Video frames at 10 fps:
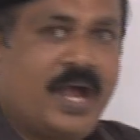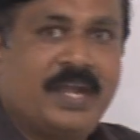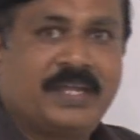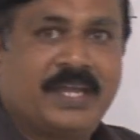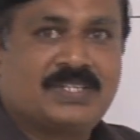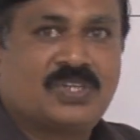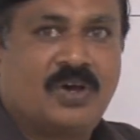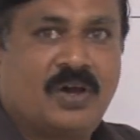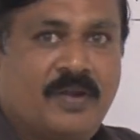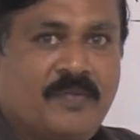AND gates
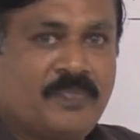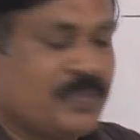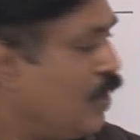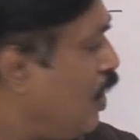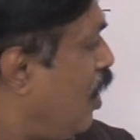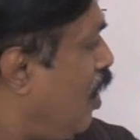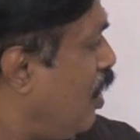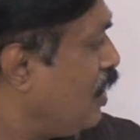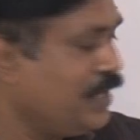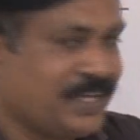are
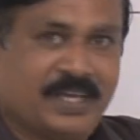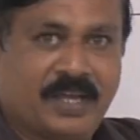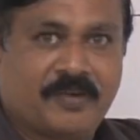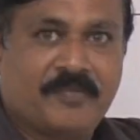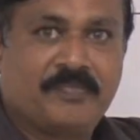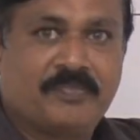ORed here.